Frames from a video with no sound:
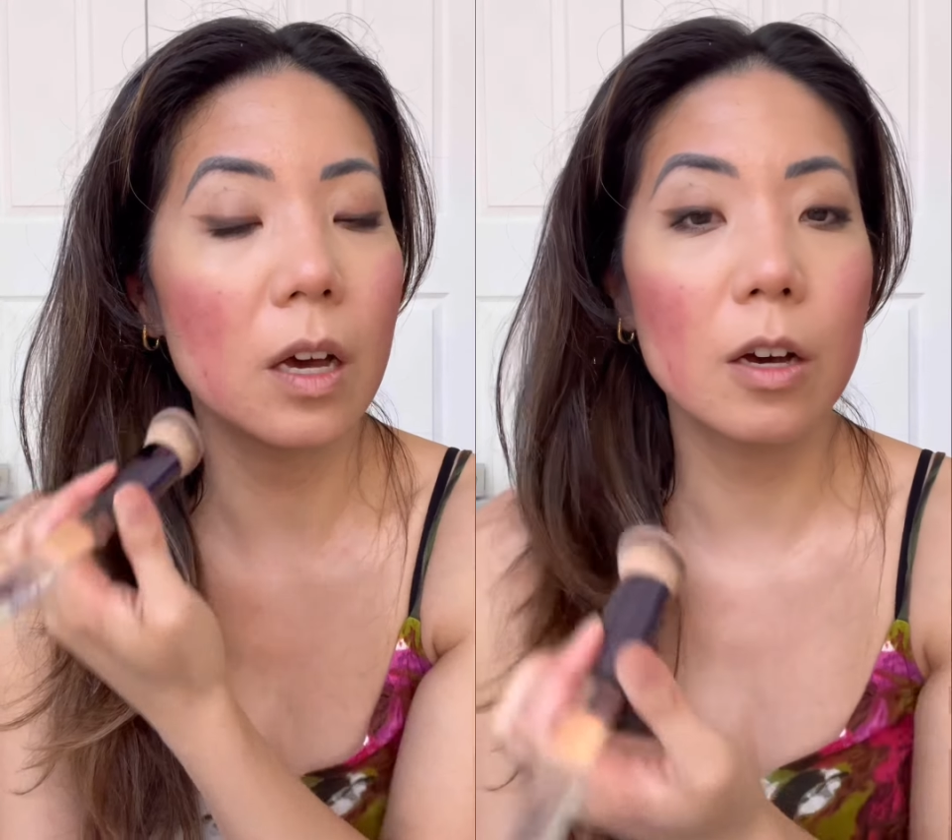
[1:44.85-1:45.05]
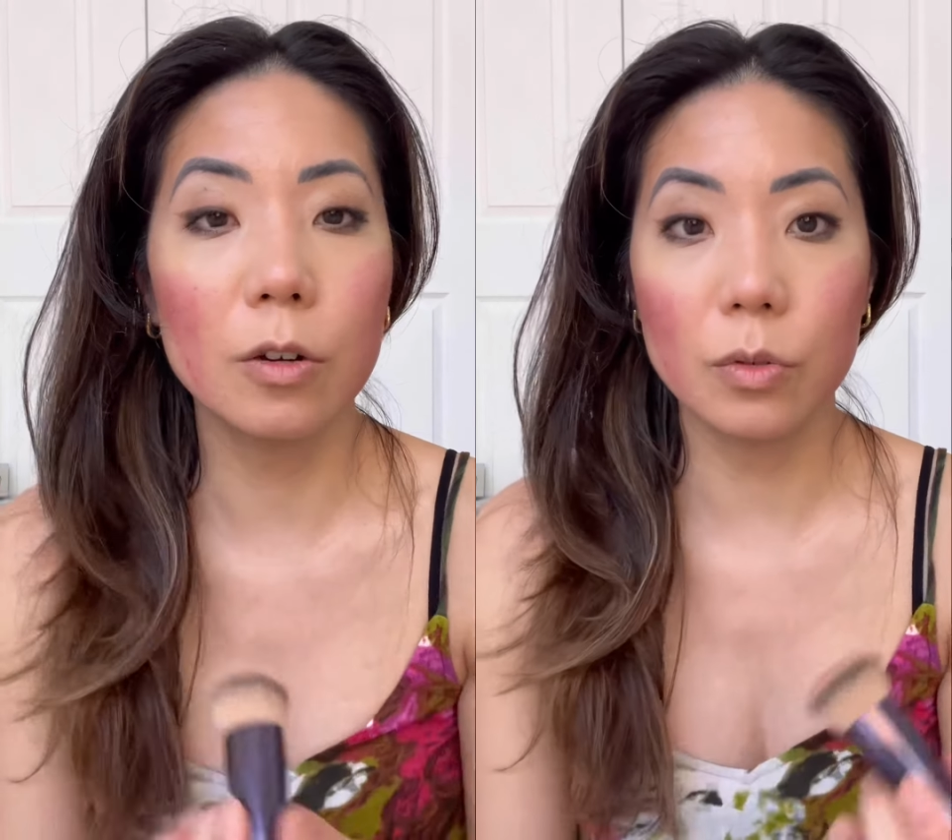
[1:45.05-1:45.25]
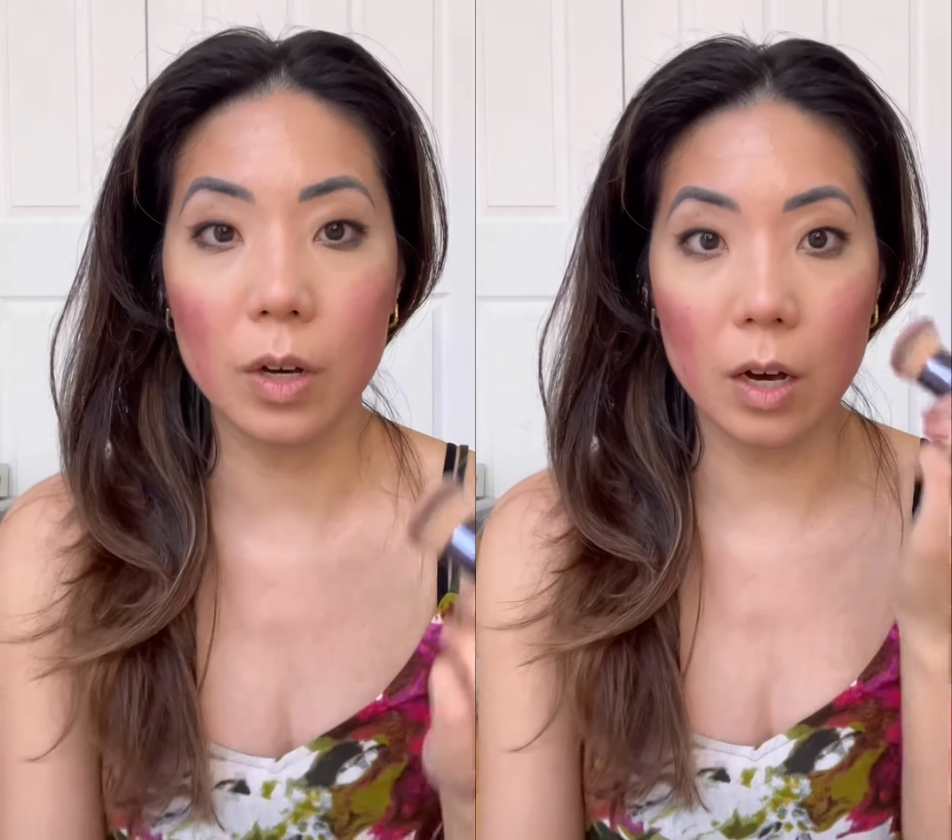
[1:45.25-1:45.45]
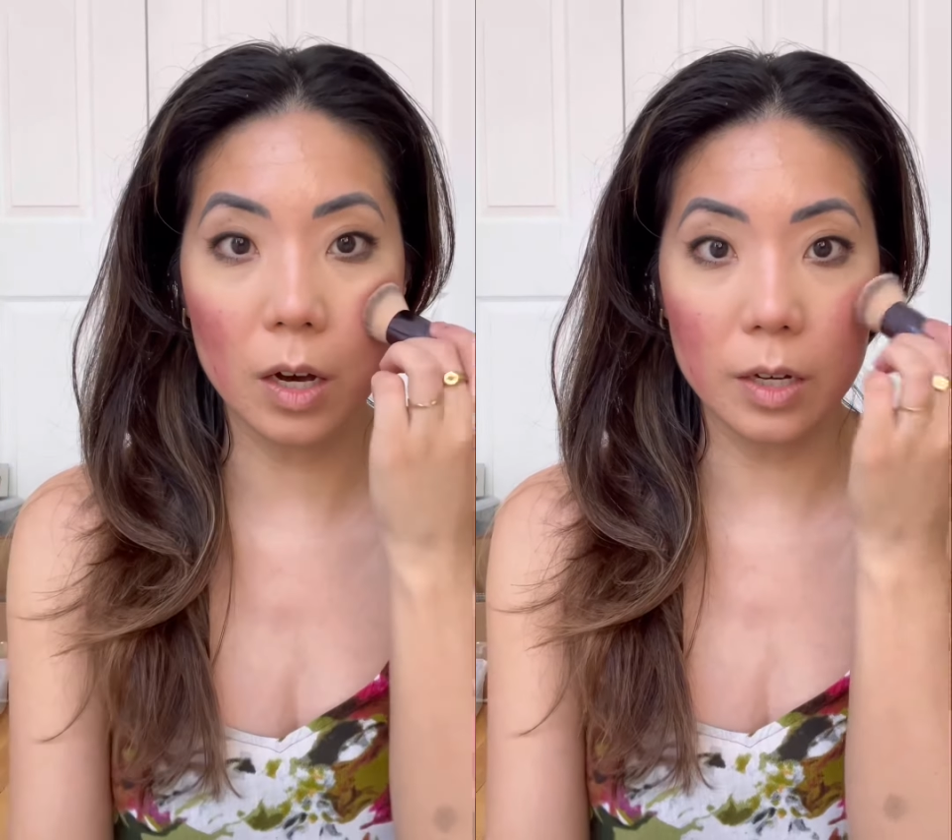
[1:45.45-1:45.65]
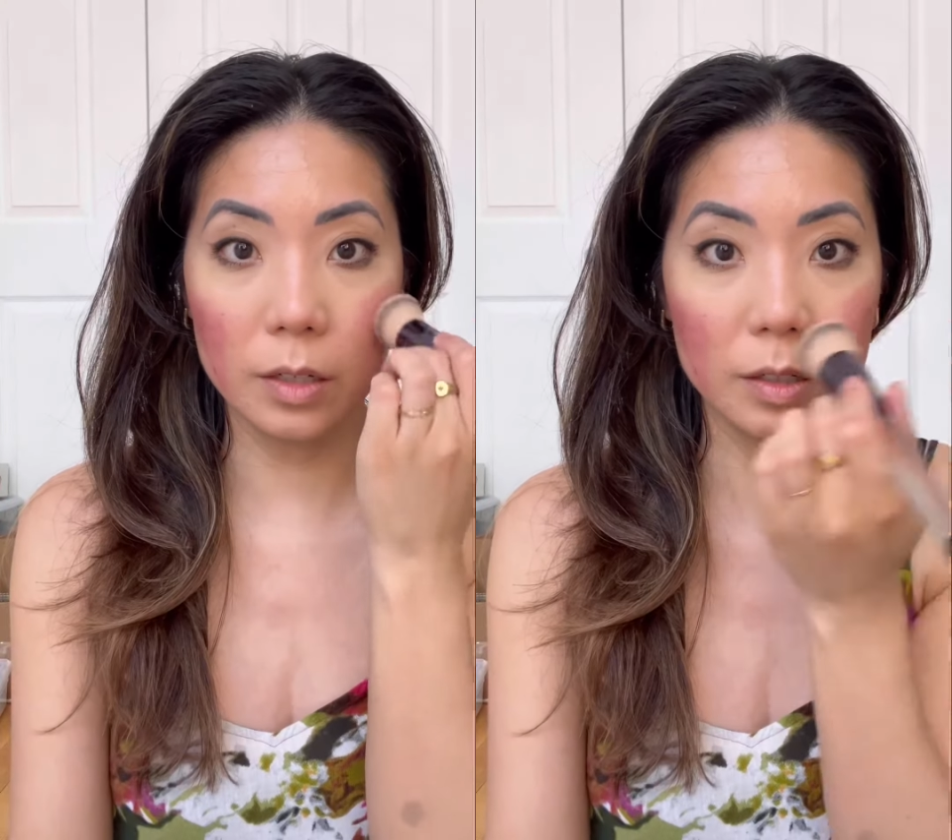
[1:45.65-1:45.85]
Oh
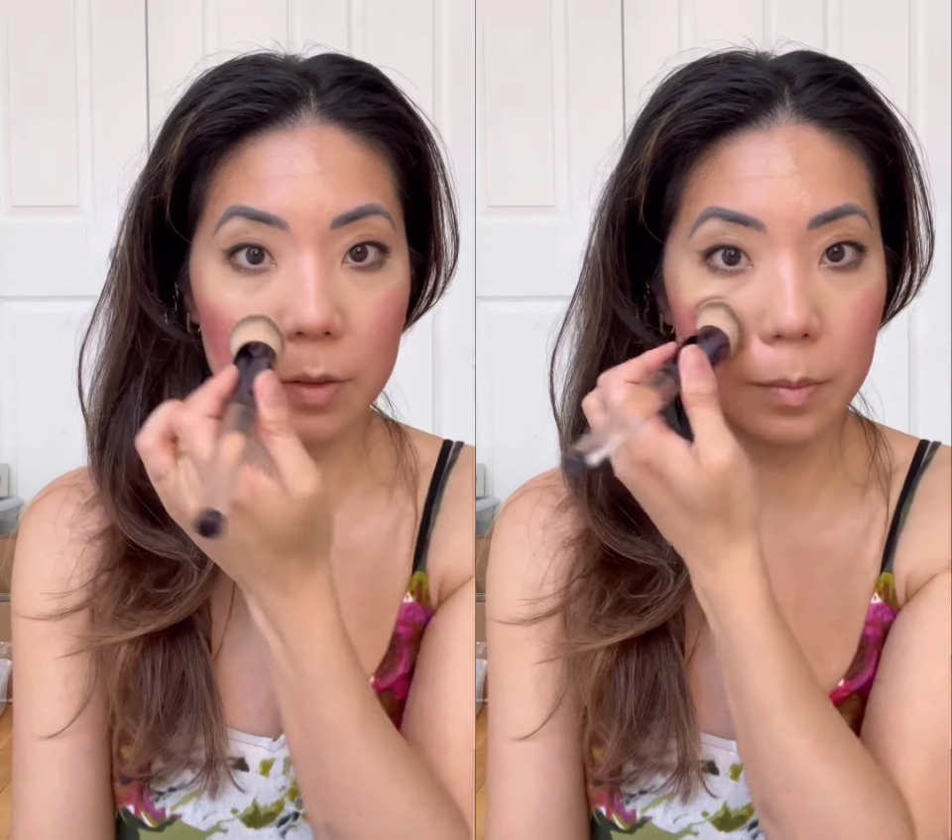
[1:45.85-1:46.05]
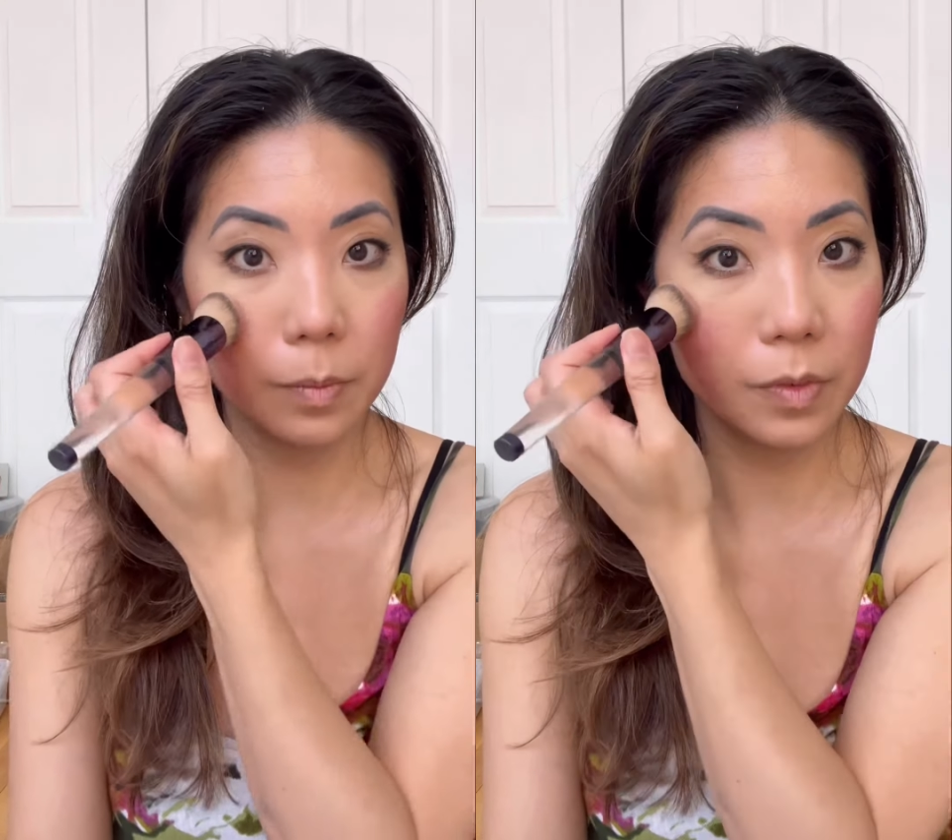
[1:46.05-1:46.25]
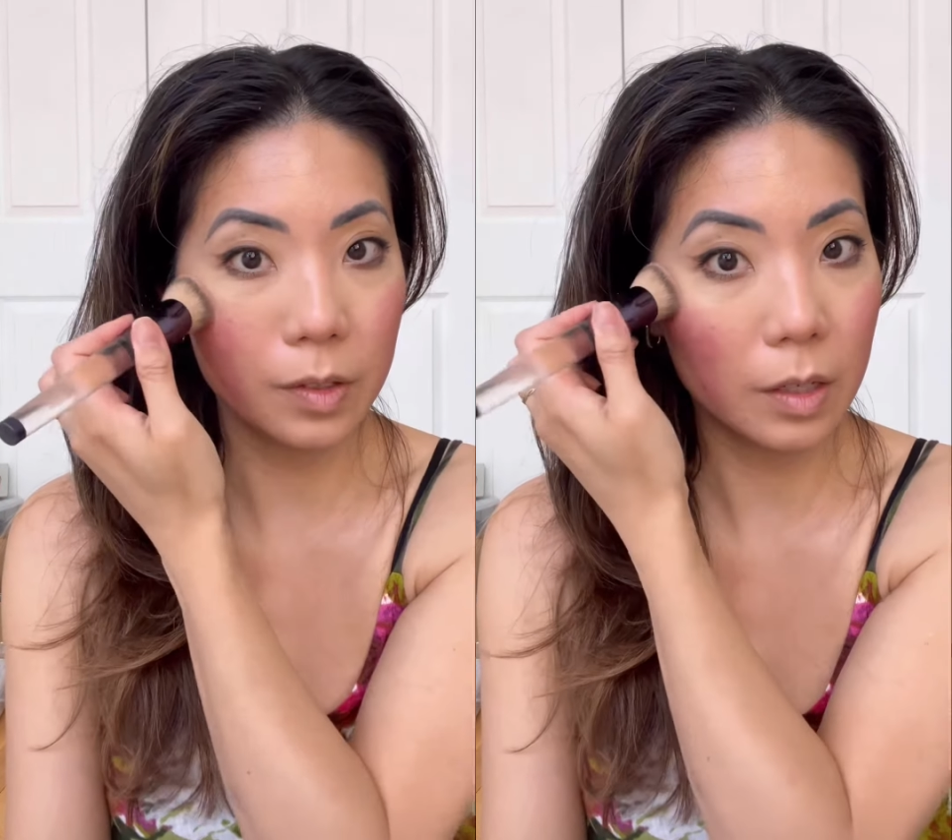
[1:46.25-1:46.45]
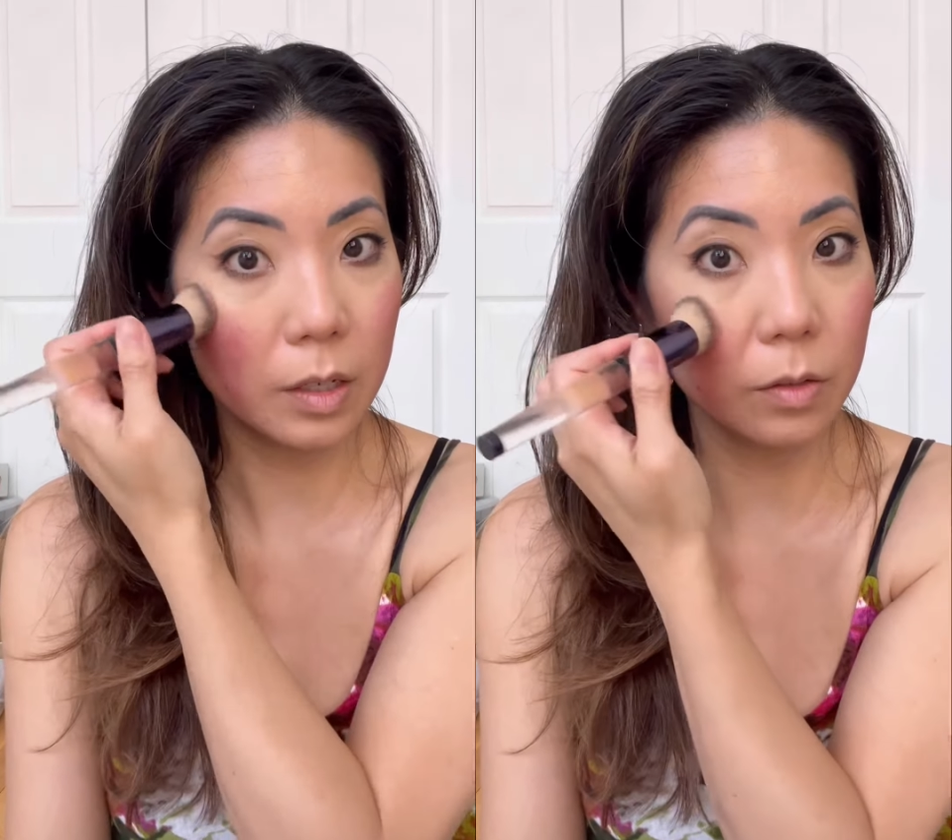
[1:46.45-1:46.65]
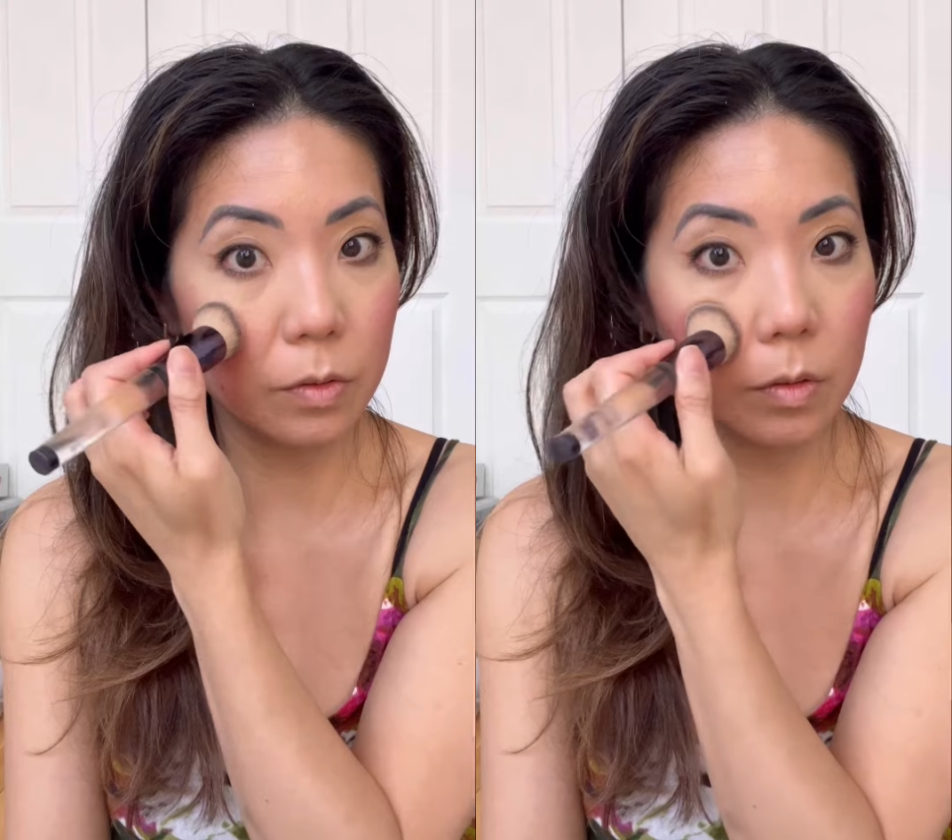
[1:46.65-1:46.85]
God, I
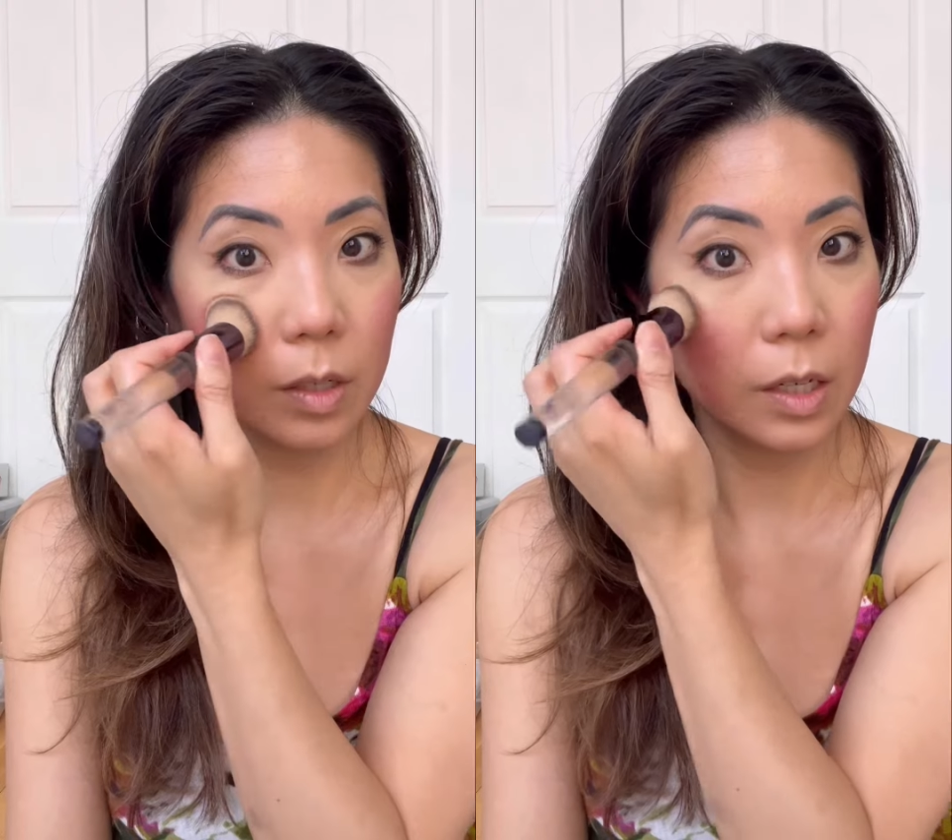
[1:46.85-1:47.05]
don't